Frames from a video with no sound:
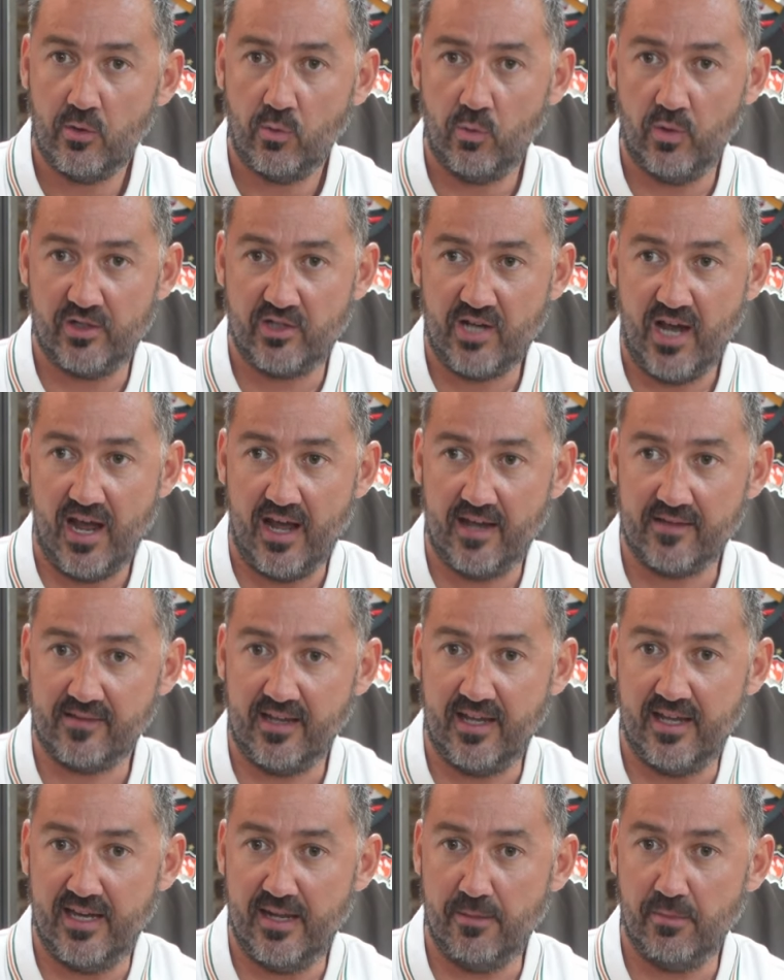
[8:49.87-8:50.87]
which has
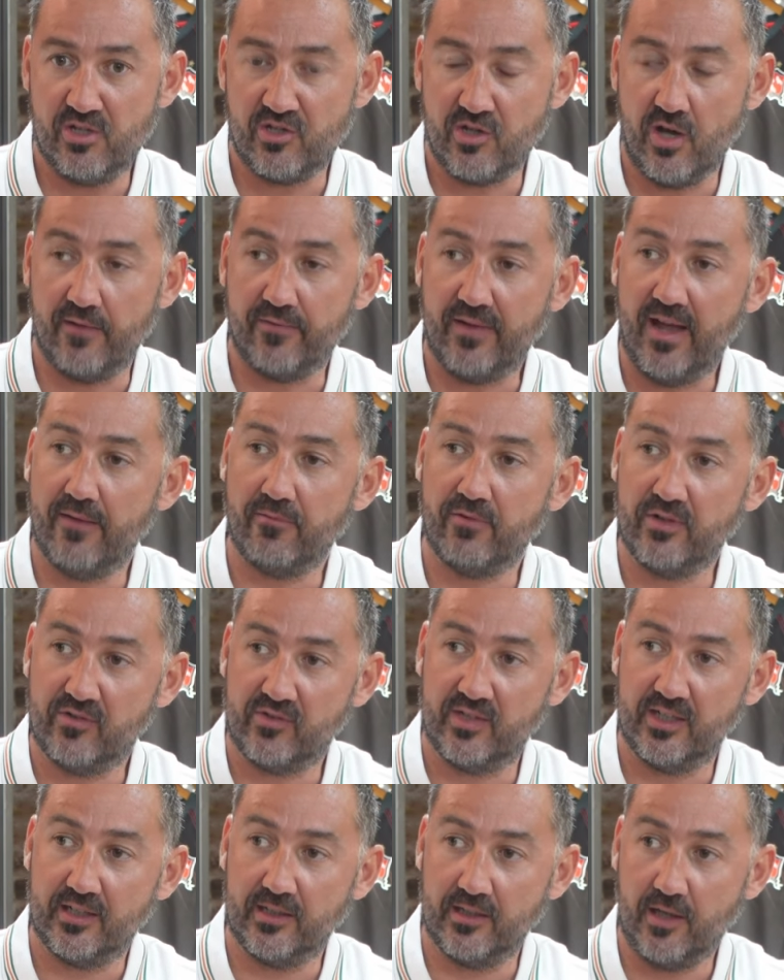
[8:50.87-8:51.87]
an image of every
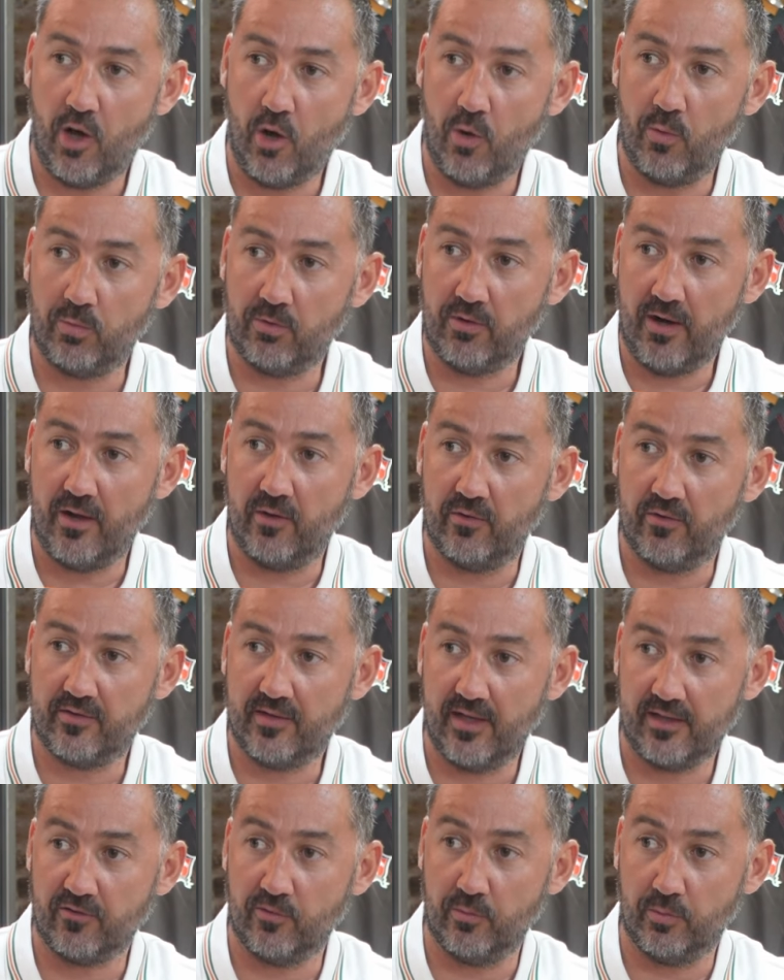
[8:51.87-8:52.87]
single home ground
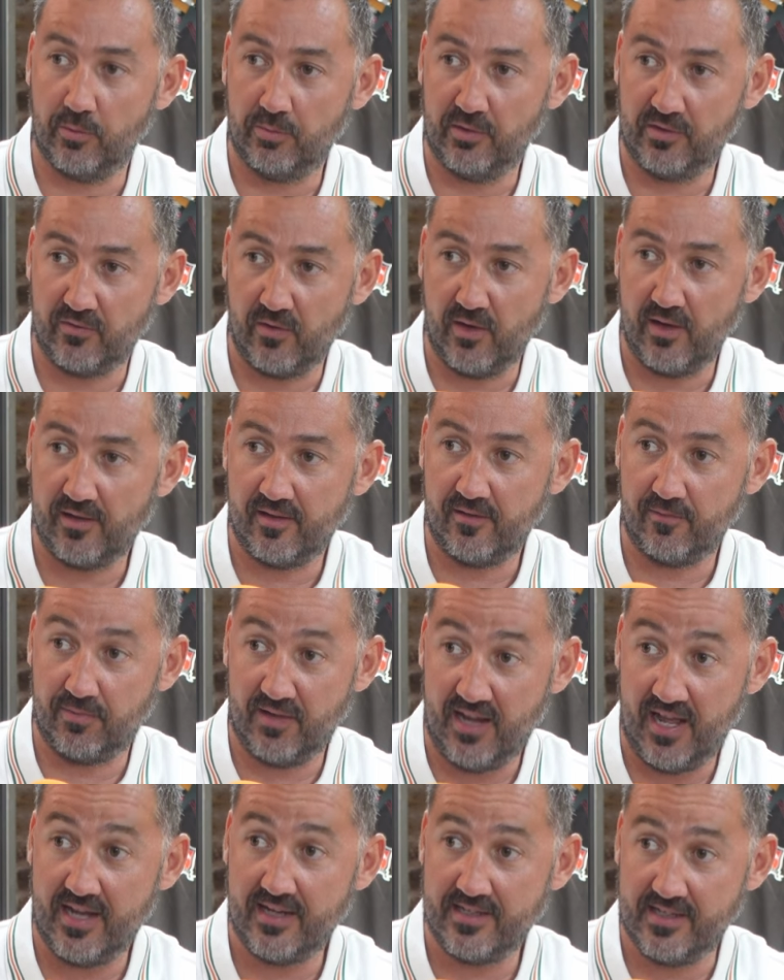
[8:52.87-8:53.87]
that the Republic of Ireland have
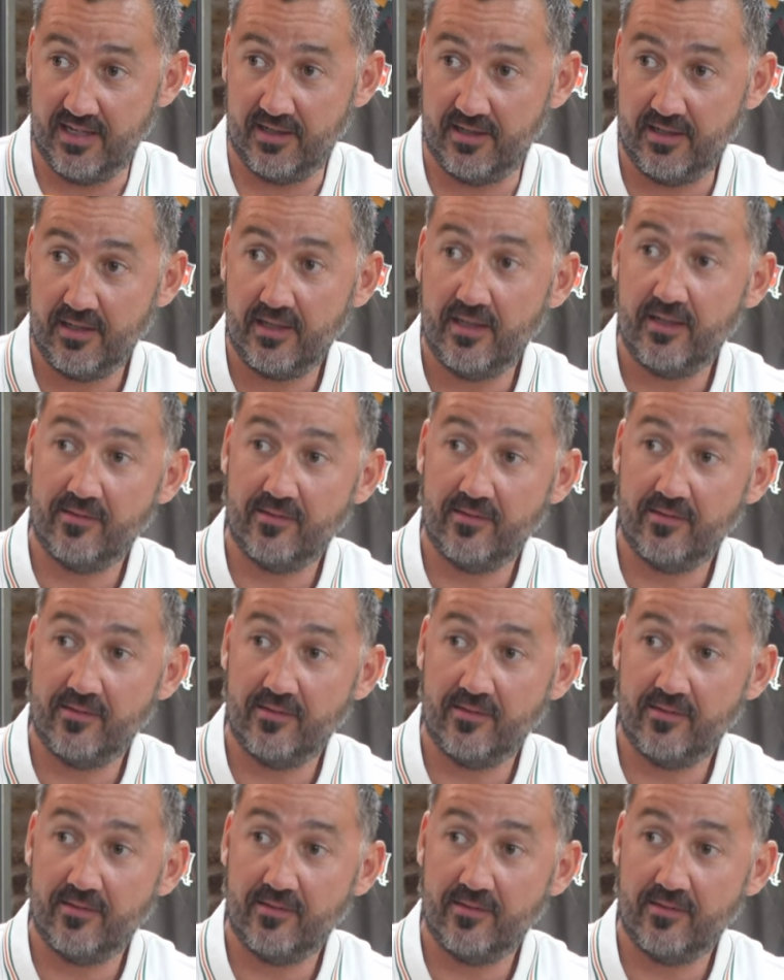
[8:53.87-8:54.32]
played in